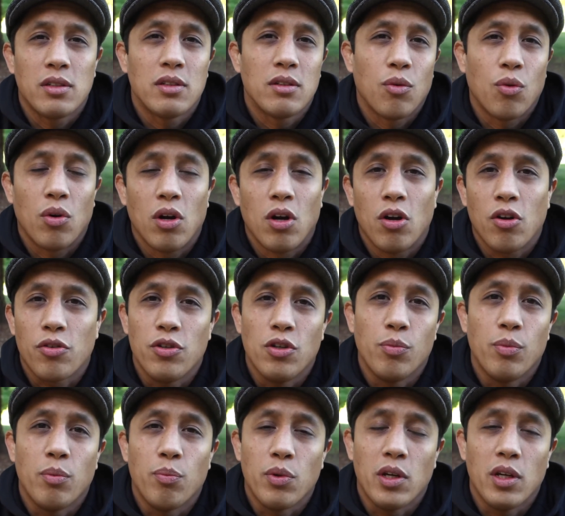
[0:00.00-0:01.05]
We're all
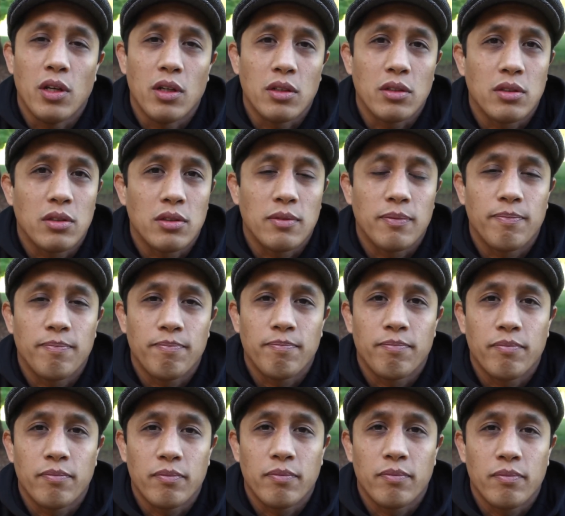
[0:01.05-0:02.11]
human beings
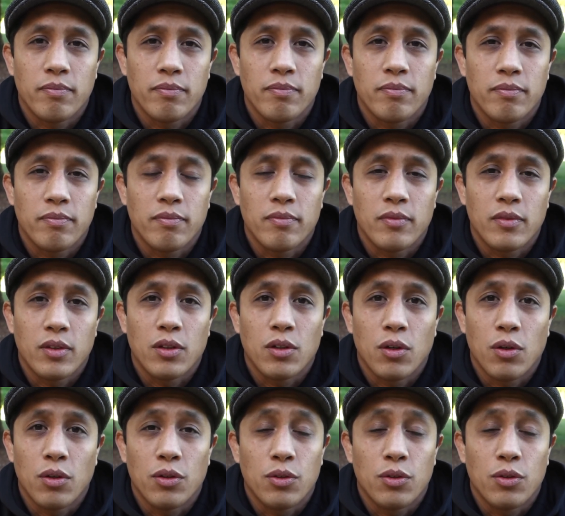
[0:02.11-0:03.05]
going